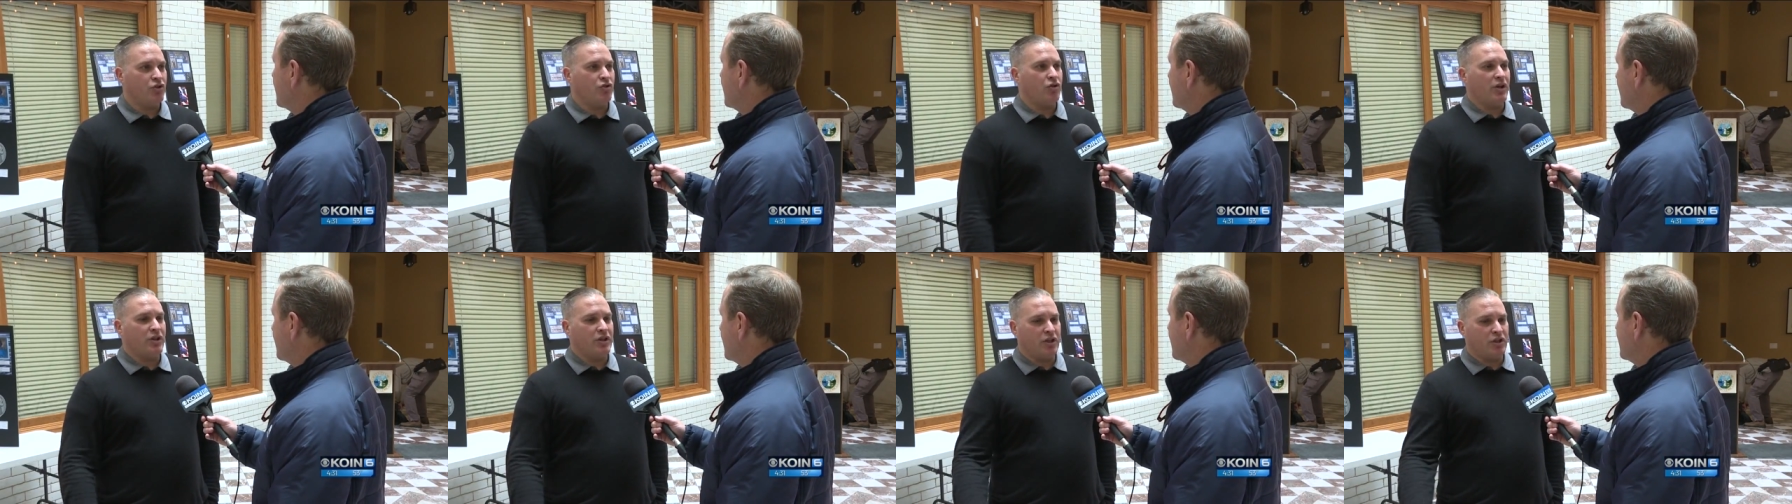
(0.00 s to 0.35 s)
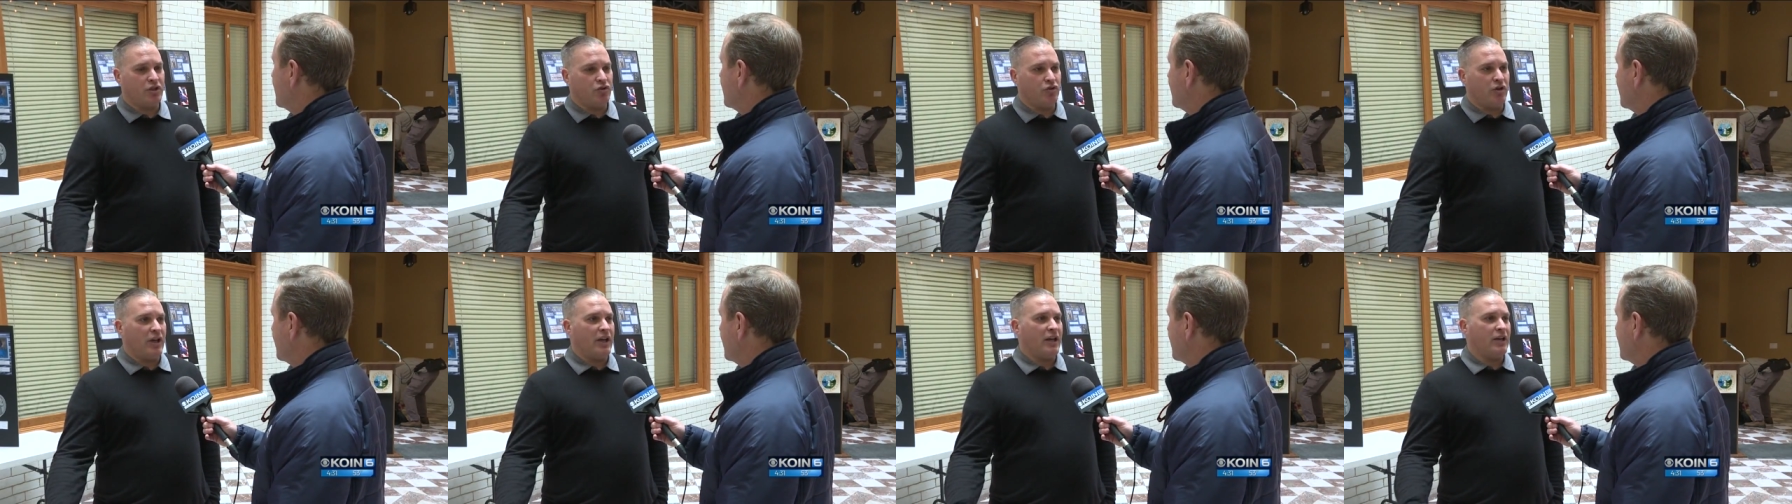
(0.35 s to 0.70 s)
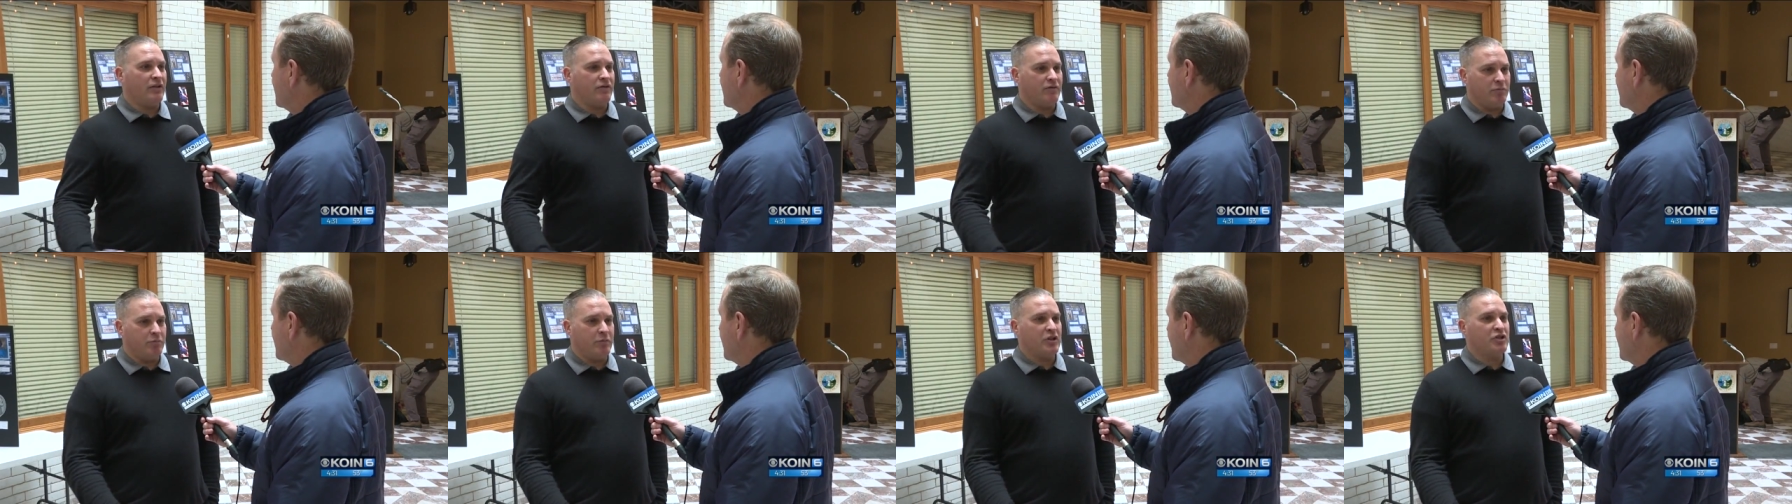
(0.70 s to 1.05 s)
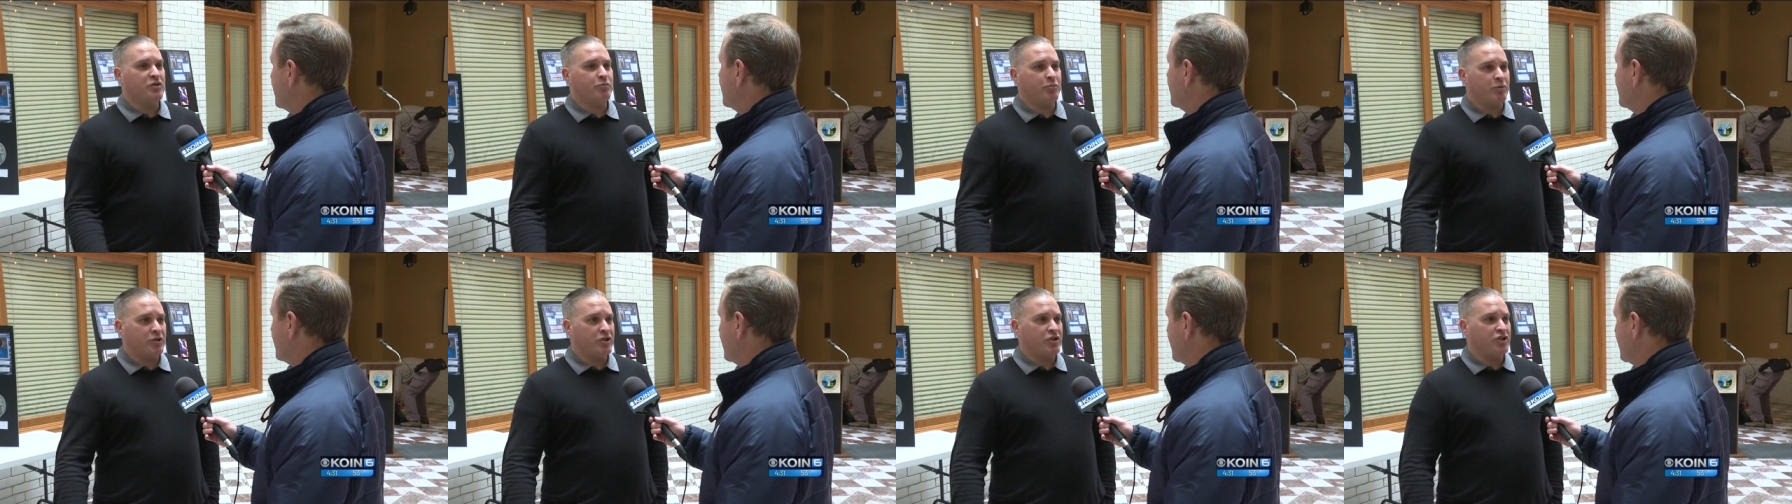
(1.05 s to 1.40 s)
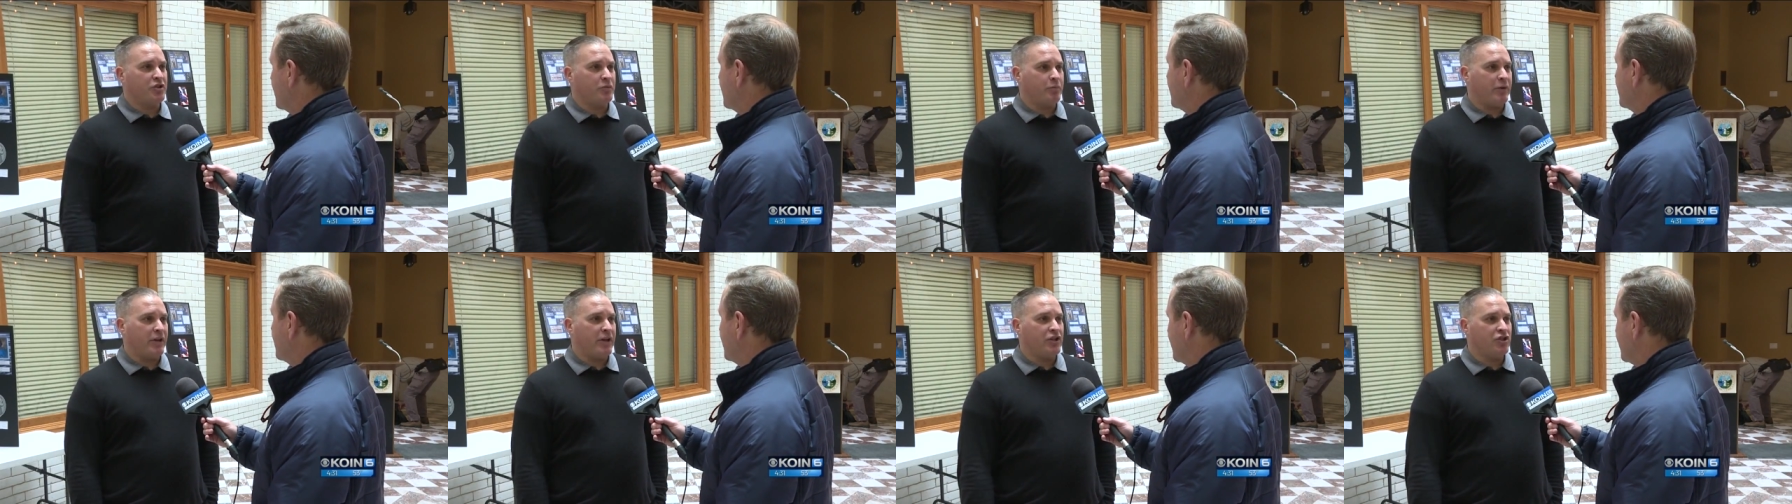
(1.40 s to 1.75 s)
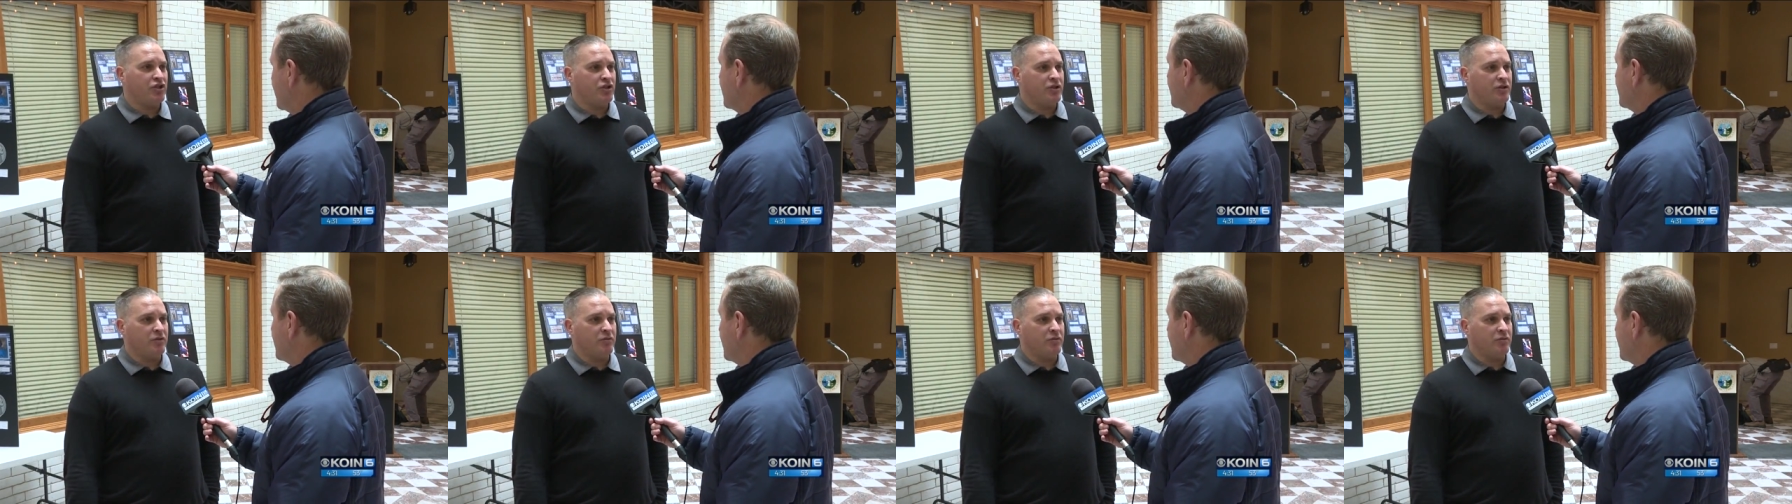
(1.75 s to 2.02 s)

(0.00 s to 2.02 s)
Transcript: So I think you'll have mixed participation.